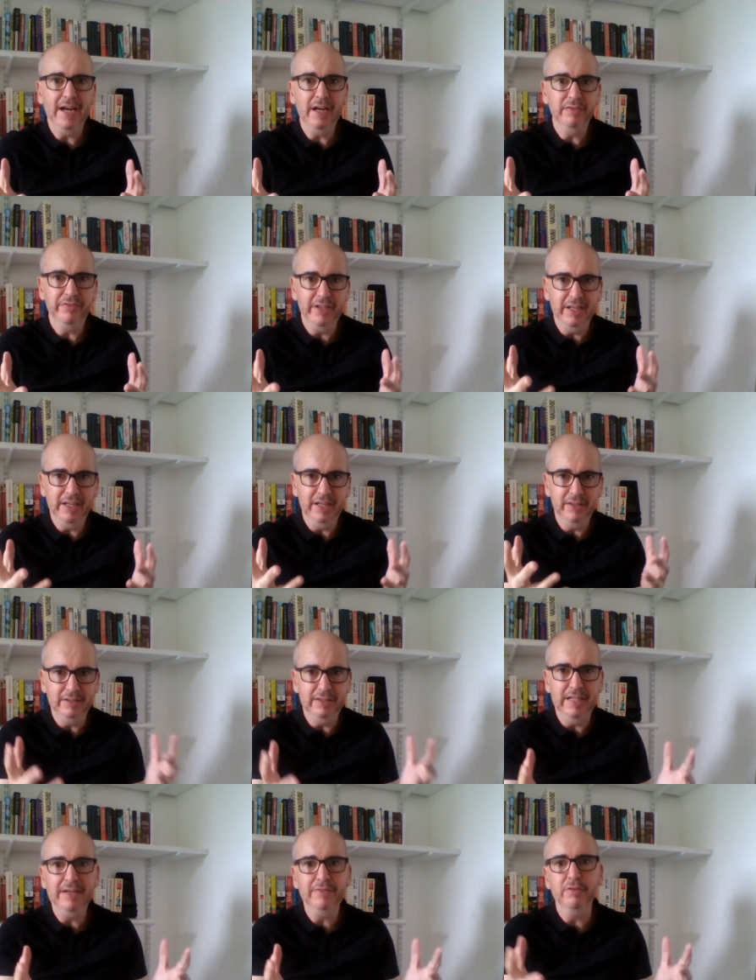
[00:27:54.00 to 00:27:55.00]
out of it and the
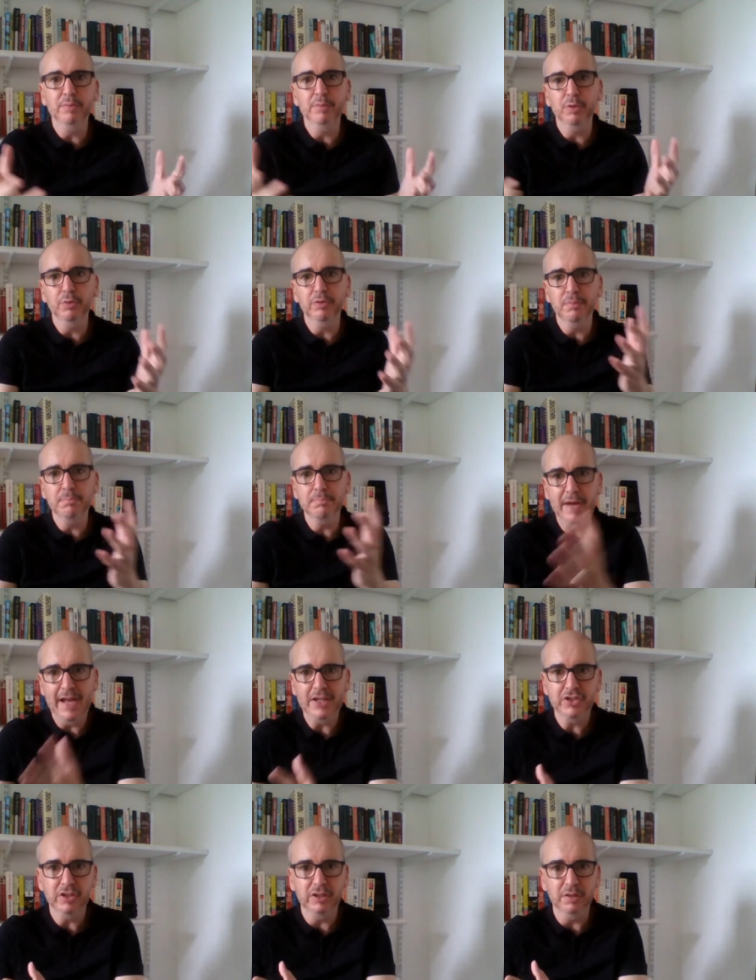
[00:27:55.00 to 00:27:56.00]
deliverables and
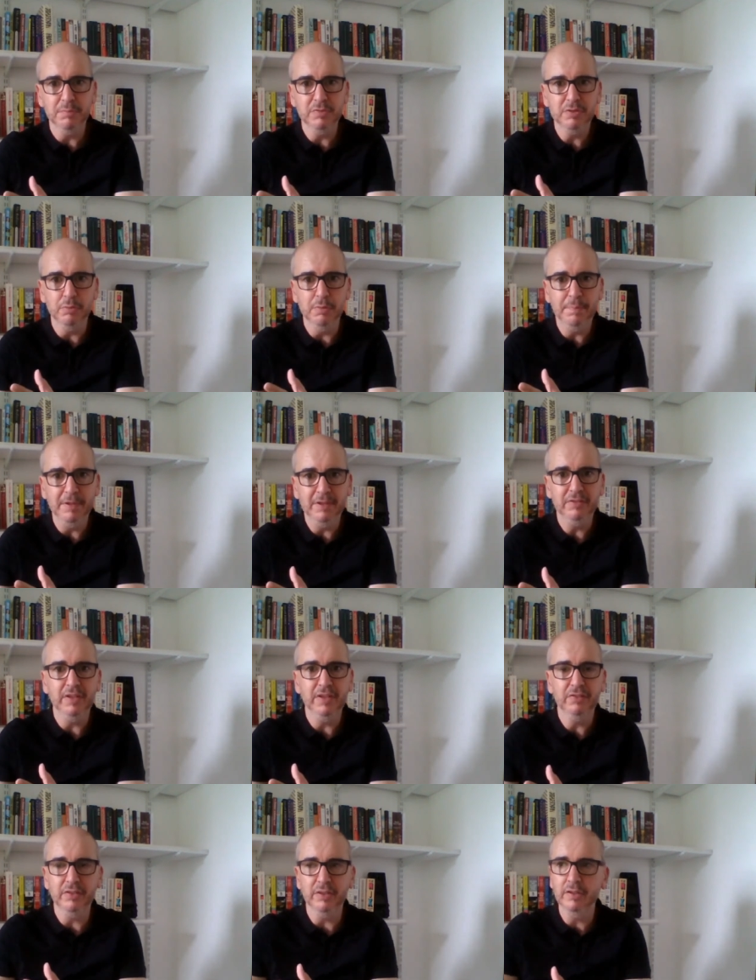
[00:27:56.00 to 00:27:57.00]
matching them to a
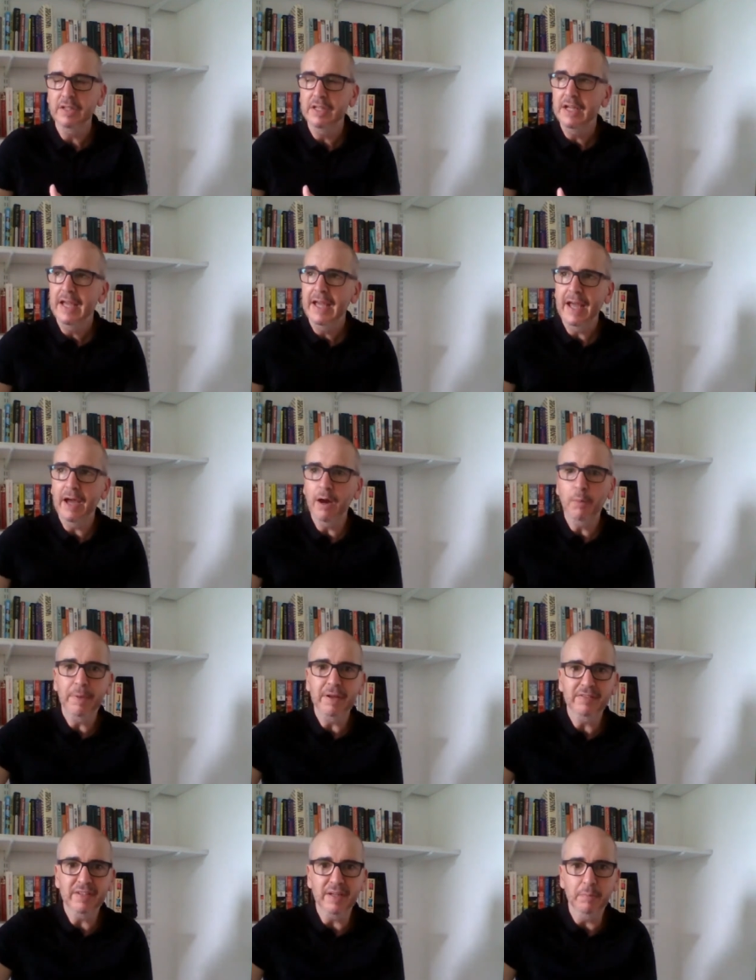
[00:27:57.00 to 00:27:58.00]
business and
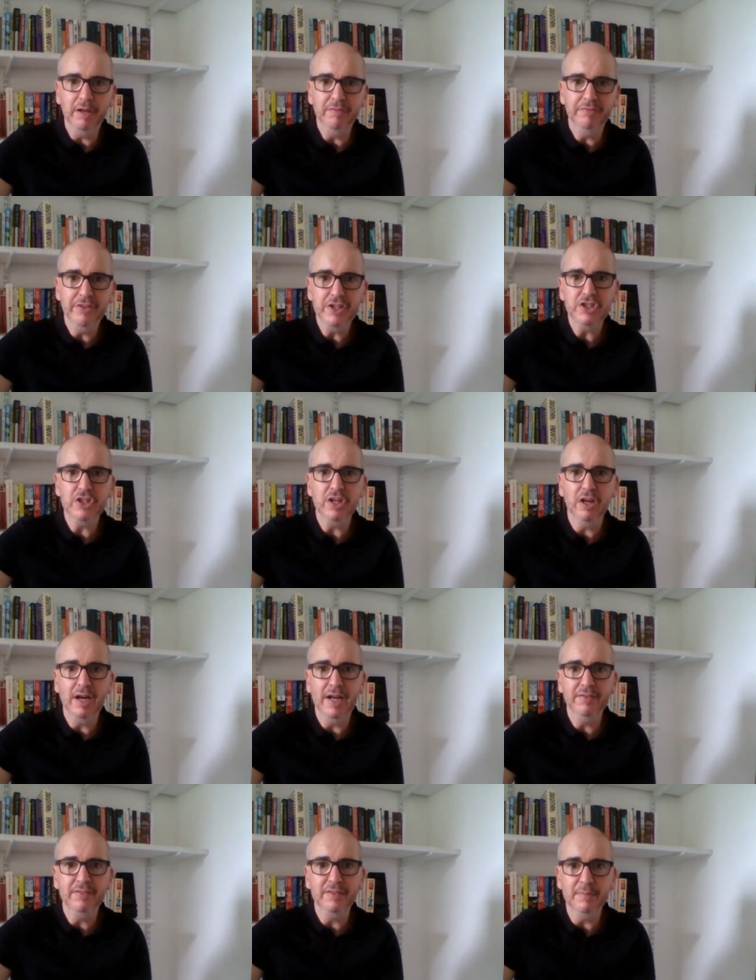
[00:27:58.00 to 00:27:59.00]
helping someone
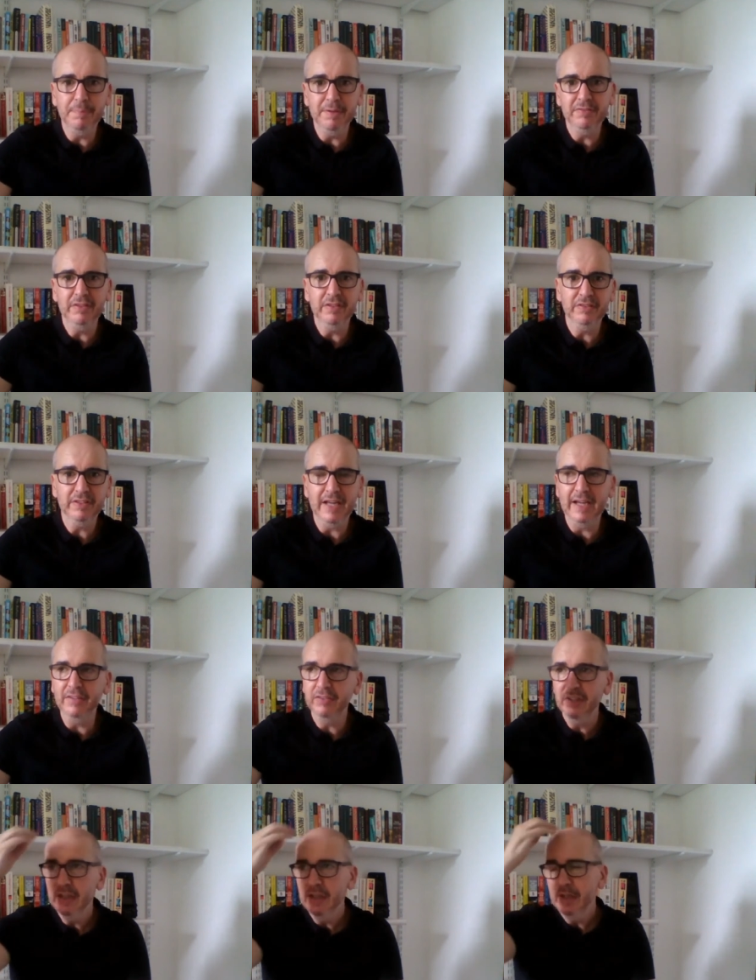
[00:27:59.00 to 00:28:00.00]
visualize the business
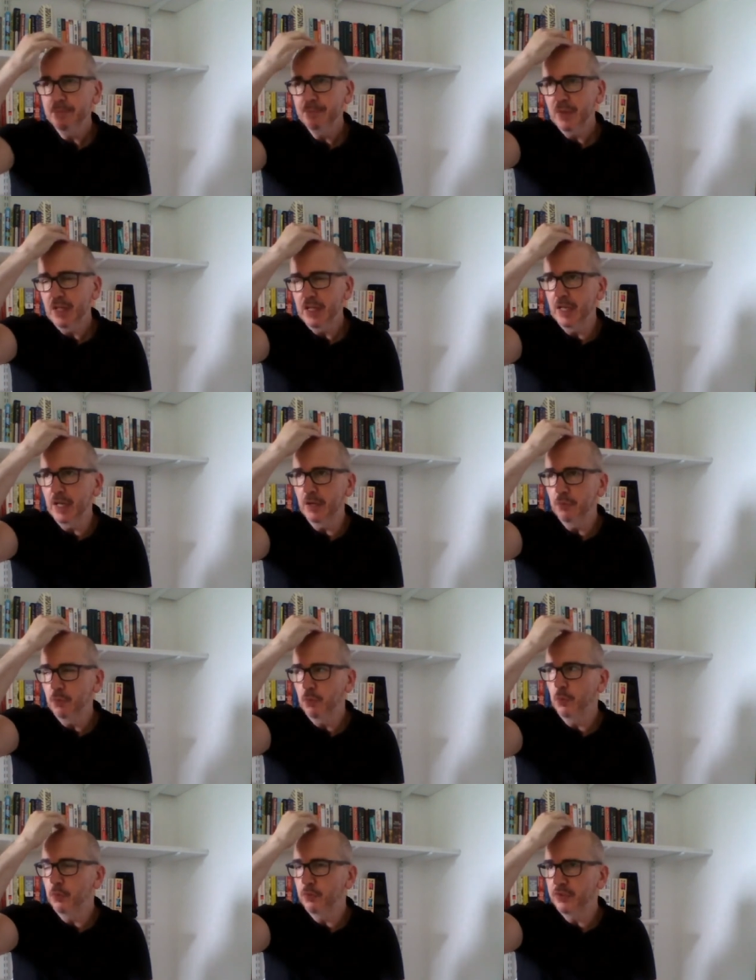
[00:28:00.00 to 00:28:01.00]
case. You know,
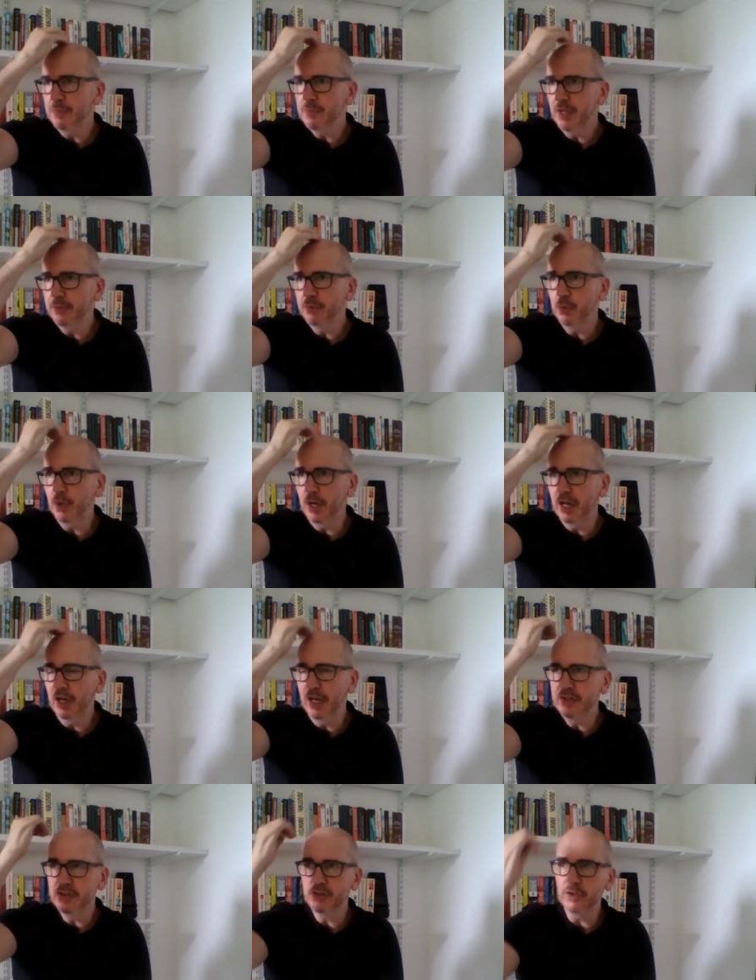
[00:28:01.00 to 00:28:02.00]
sometimes what I
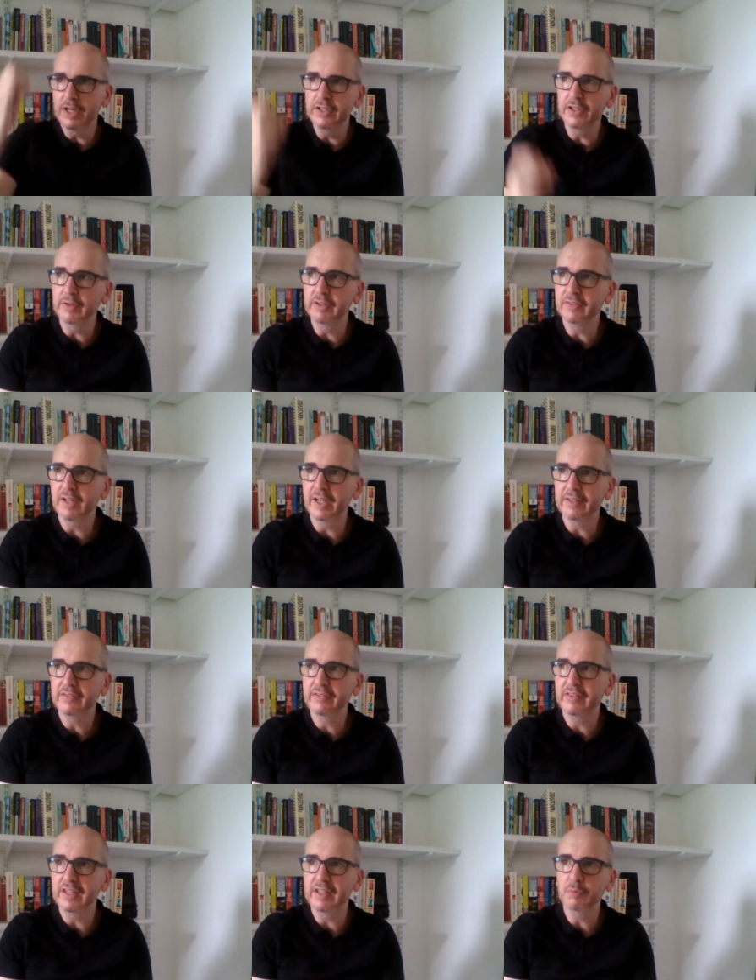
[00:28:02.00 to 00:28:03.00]
like to try and do is like
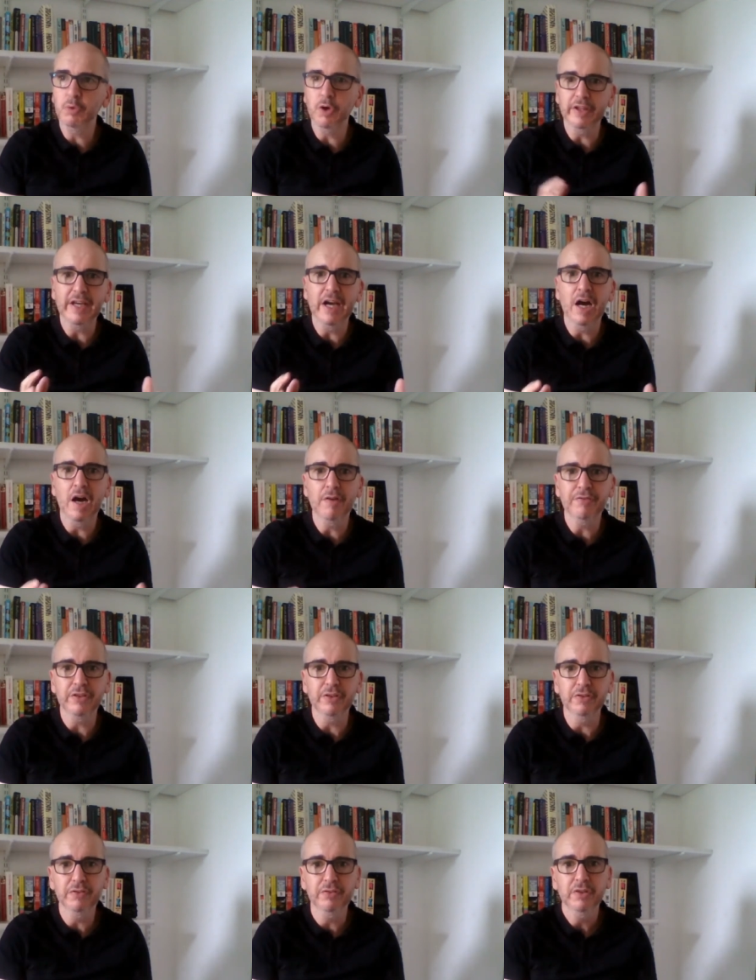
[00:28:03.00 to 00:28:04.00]
see what are the
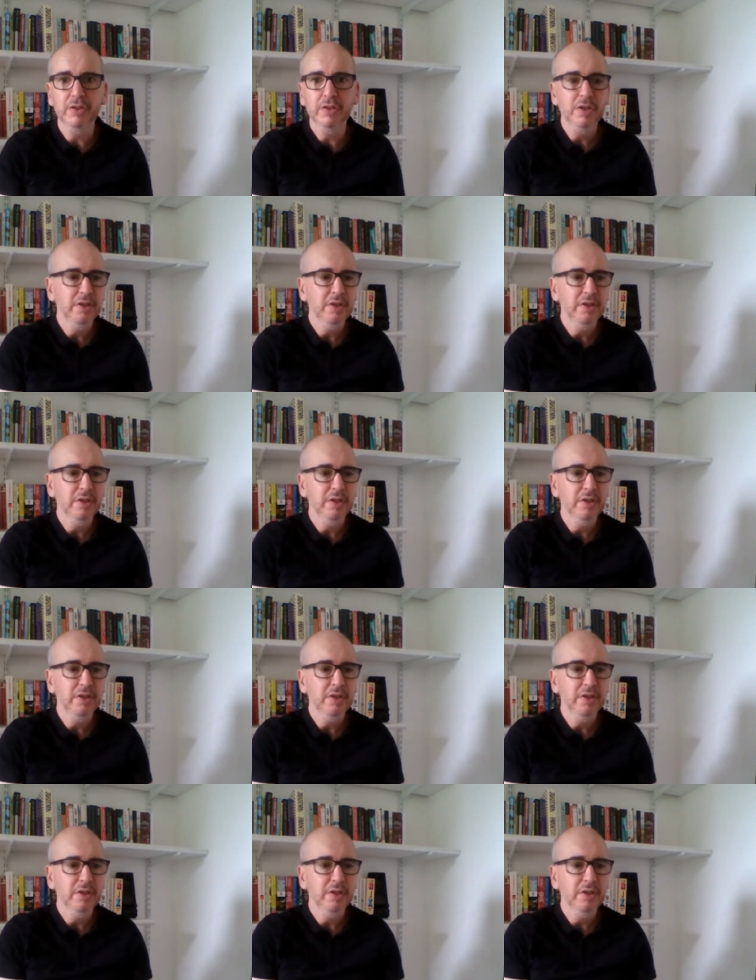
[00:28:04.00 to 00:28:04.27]
afters.